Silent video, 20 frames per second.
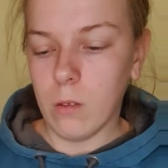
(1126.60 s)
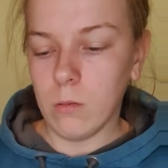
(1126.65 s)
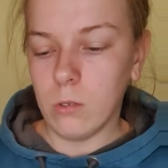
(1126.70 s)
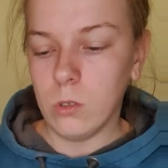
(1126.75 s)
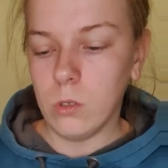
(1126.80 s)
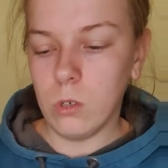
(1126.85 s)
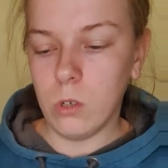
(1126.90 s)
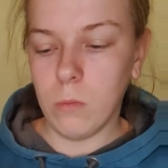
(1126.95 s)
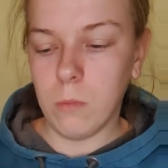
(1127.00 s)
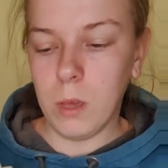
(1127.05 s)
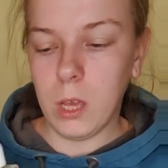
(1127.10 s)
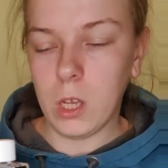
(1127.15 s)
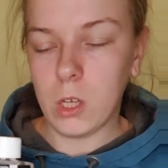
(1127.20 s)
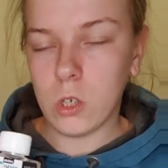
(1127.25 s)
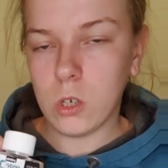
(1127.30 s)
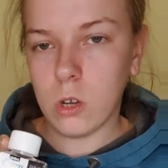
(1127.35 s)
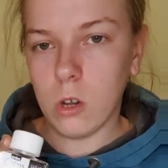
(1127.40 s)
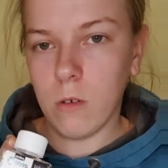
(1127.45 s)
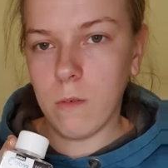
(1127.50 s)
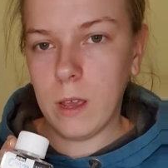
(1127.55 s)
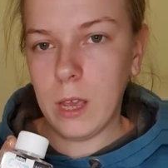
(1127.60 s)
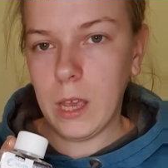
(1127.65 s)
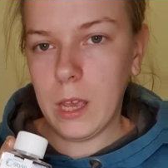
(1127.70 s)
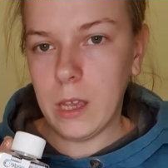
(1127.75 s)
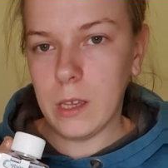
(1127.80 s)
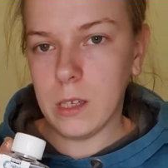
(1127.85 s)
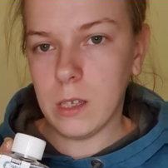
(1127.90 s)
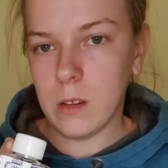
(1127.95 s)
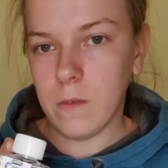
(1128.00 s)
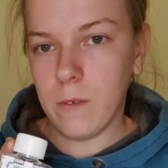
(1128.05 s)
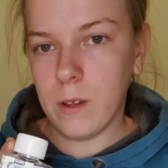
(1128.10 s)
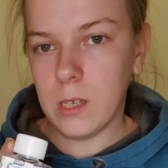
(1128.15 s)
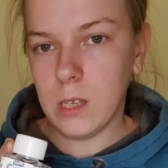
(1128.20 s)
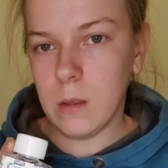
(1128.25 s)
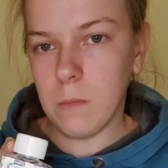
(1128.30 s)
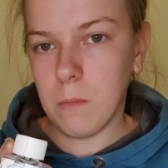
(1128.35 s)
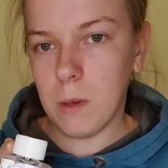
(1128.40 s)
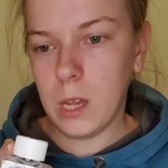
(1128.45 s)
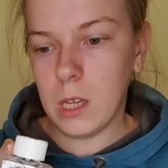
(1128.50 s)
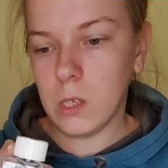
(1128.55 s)
do make sure it is the
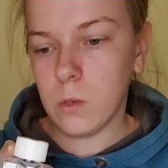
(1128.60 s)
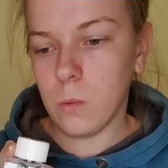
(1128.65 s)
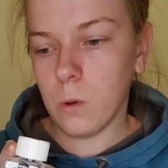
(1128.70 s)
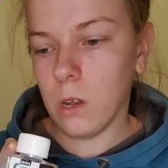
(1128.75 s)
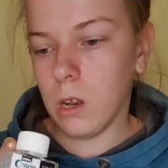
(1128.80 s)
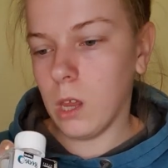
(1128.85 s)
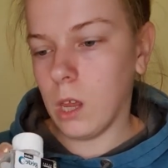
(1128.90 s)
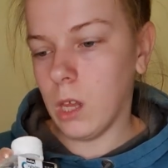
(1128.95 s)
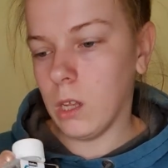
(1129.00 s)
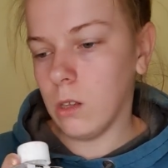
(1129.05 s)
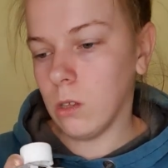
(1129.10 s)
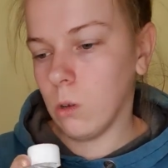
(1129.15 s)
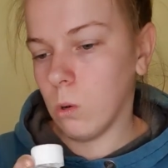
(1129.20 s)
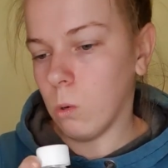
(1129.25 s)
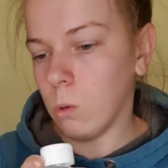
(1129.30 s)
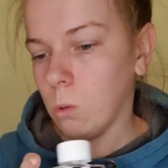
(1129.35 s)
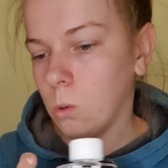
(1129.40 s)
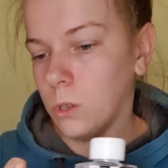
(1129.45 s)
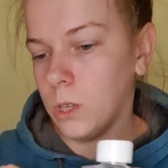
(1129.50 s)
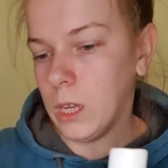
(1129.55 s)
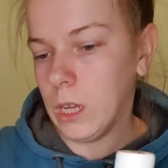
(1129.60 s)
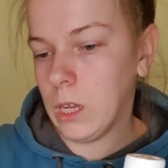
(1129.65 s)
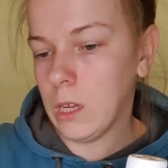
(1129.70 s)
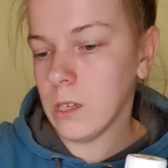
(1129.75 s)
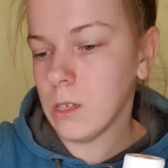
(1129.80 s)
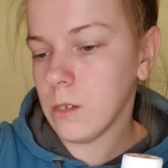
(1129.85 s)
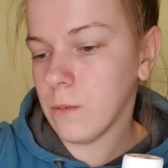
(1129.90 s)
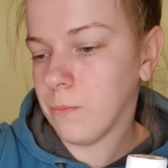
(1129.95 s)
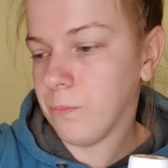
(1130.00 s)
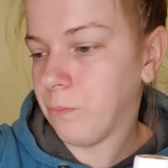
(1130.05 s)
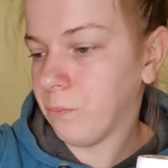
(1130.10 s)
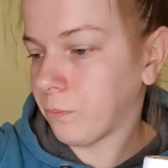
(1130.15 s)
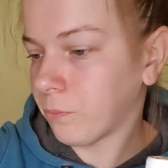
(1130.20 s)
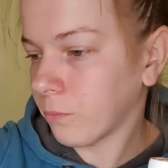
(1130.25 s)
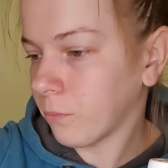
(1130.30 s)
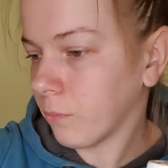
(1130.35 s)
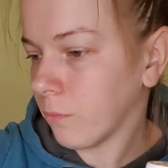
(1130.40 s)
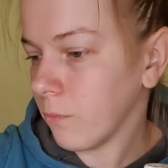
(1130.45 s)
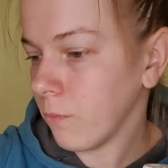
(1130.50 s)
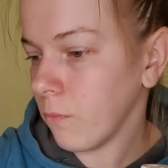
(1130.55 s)
resin based one. And all these
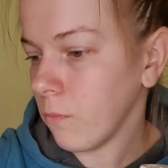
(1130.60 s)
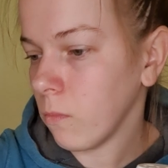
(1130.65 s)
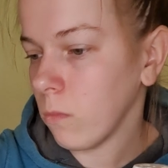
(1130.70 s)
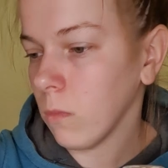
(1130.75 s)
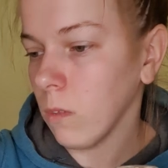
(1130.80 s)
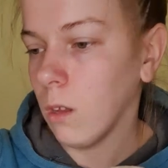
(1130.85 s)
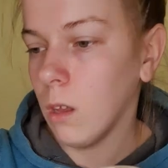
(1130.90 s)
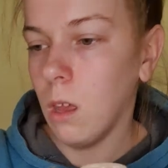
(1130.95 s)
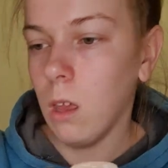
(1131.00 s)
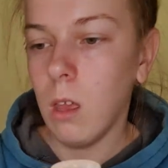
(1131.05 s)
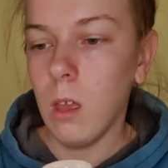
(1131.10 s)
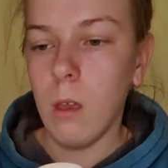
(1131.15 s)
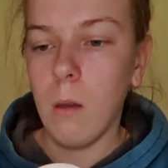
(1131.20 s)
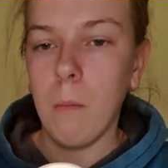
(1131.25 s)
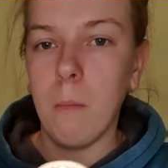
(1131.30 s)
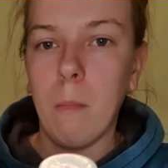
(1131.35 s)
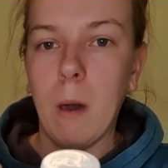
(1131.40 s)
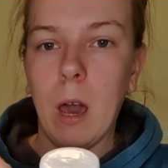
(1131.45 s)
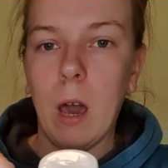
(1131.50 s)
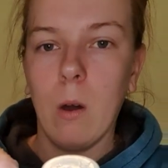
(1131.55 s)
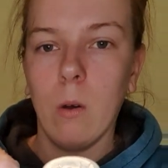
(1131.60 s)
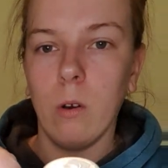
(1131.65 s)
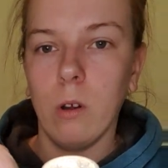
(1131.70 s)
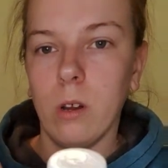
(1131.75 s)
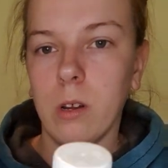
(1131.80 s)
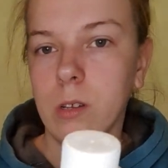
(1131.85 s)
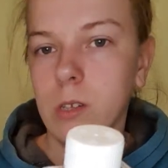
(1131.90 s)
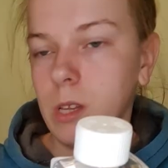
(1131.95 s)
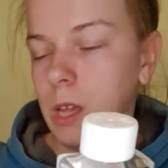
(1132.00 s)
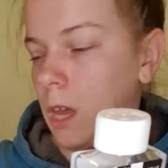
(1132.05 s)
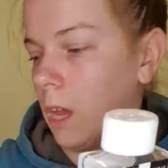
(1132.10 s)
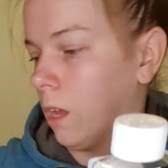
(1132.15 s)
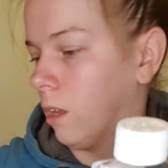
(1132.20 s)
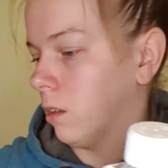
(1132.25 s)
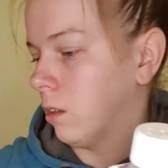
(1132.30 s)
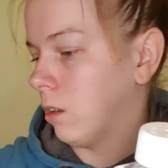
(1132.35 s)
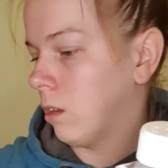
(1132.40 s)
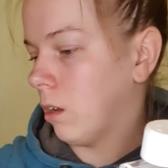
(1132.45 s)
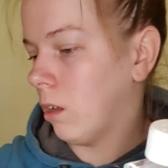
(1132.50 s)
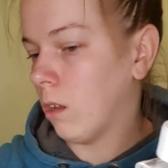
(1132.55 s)
powders
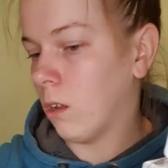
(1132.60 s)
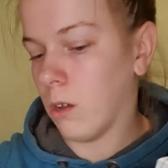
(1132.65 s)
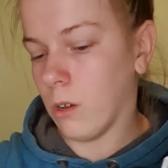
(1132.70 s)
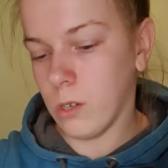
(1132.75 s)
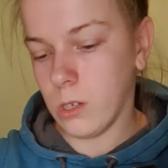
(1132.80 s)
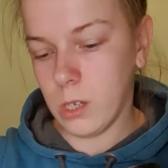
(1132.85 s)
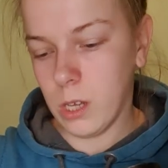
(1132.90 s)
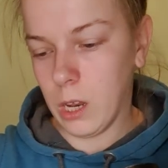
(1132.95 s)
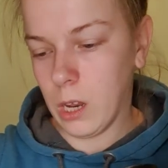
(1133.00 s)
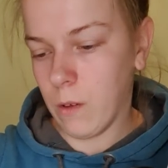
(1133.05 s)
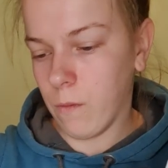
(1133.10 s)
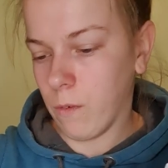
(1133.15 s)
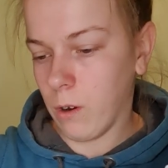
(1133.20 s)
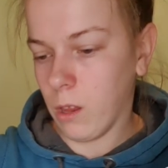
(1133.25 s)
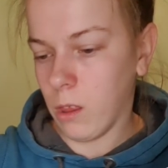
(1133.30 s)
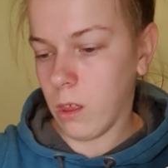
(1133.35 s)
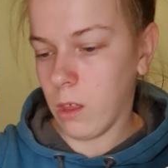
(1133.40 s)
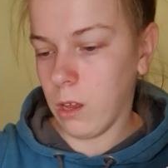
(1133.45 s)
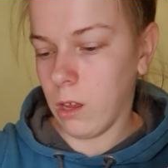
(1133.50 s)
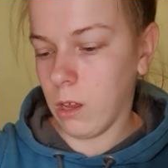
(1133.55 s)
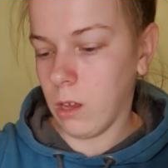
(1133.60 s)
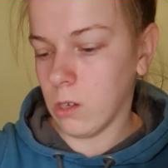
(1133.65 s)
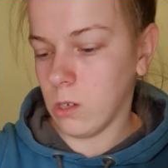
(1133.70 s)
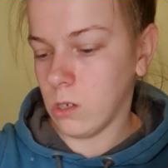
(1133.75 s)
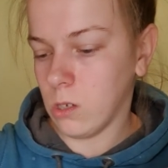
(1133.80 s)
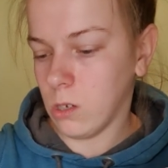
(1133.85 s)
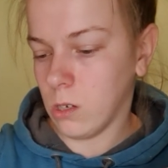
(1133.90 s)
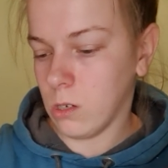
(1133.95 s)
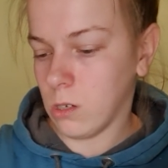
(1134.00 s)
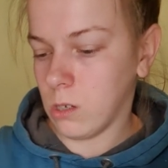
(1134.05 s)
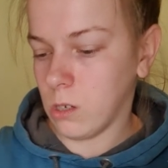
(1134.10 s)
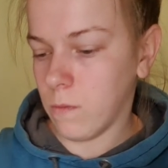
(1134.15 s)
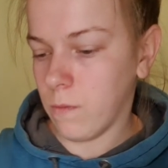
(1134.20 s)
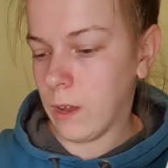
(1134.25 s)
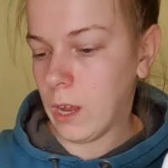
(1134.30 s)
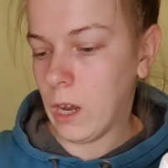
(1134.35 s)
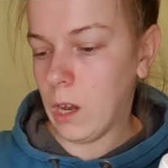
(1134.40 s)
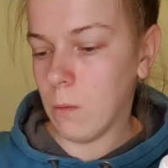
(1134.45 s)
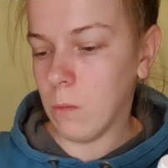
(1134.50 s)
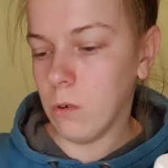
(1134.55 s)
and the gloss and everything is just
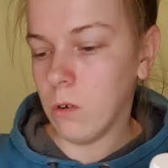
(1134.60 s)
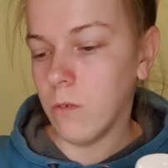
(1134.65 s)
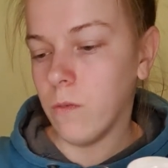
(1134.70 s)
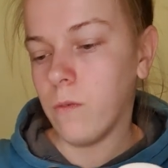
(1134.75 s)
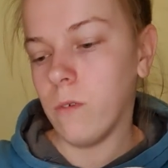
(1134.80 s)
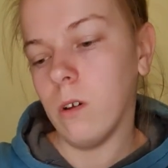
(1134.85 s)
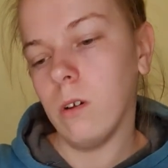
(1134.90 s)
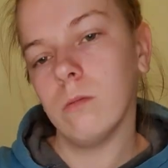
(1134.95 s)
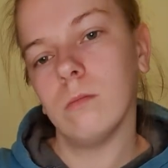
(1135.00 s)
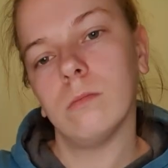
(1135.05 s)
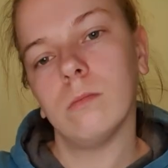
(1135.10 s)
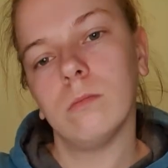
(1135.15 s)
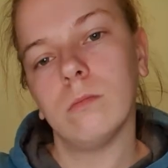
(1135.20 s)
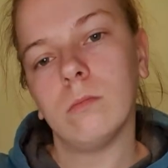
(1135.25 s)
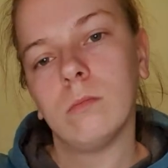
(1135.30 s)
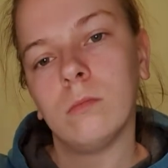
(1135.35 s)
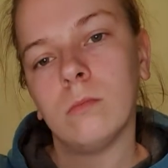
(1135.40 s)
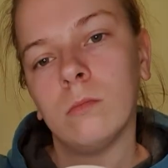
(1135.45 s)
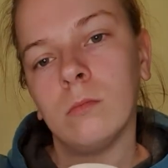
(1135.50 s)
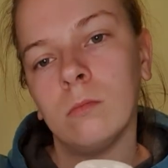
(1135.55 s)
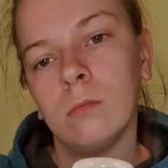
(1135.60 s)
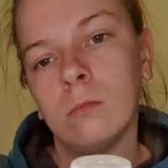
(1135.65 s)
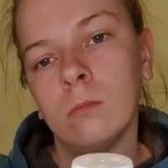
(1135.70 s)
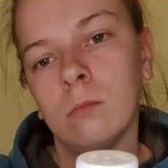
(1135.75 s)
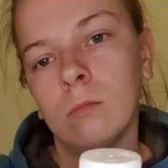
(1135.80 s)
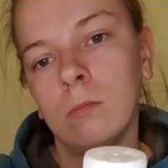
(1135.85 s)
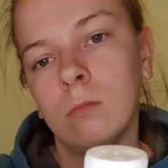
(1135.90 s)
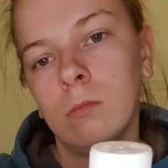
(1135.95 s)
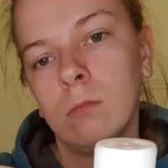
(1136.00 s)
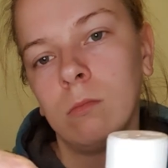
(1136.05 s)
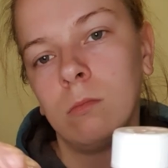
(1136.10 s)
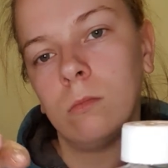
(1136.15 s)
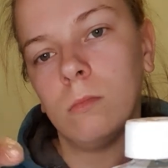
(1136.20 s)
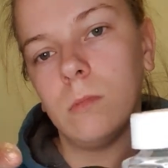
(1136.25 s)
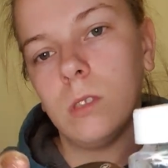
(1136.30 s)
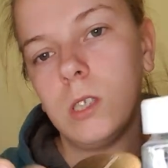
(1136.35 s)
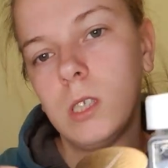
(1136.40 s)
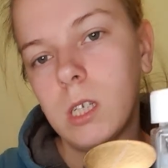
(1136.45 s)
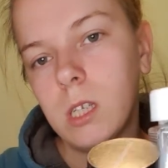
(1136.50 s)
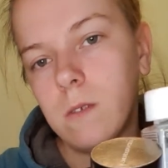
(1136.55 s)
available from
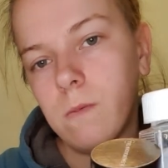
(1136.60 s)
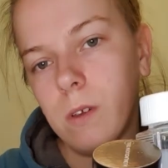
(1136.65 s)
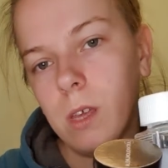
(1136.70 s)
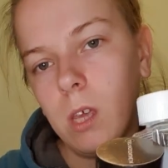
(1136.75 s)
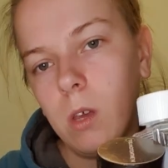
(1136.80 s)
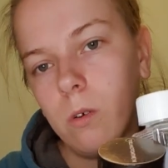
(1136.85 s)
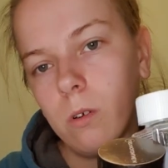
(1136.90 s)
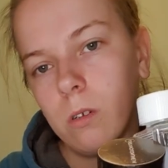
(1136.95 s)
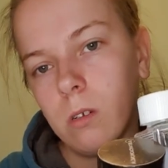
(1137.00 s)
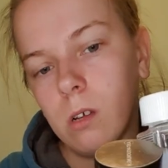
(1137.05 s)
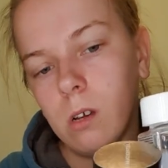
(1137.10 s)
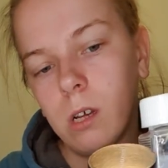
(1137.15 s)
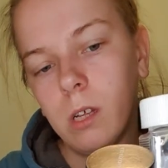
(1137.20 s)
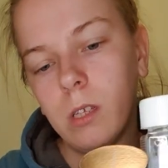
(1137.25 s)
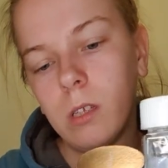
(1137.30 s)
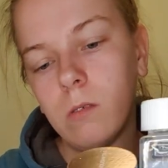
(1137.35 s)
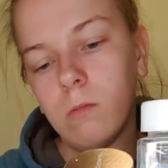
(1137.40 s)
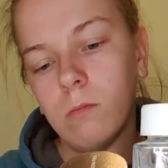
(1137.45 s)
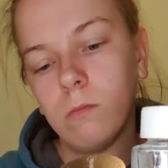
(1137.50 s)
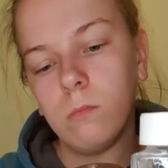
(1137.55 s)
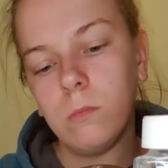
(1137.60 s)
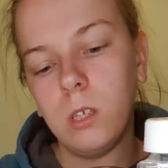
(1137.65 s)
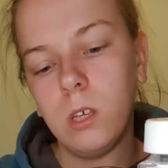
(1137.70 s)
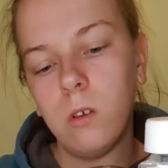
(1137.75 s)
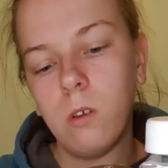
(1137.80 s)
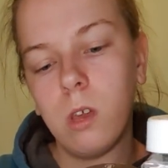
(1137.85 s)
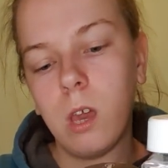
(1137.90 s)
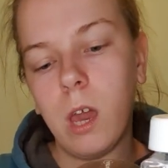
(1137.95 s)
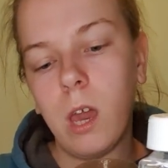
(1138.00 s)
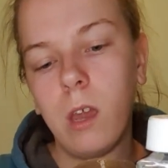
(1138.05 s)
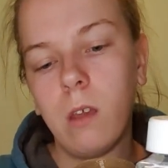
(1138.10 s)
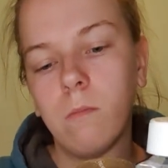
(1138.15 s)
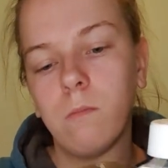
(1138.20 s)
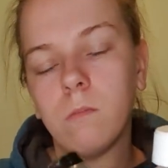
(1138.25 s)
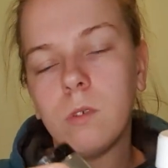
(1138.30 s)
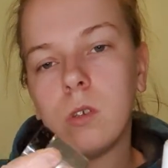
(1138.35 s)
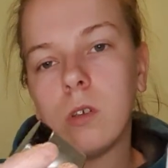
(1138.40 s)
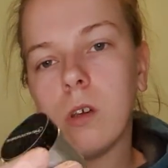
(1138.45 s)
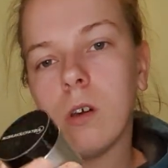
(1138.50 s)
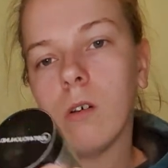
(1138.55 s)
Just For You online UK.
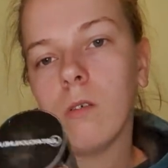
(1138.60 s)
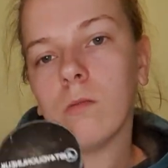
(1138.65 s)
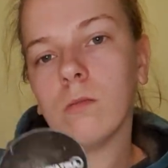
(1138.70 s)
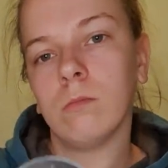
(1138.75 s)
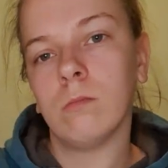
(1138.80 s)
So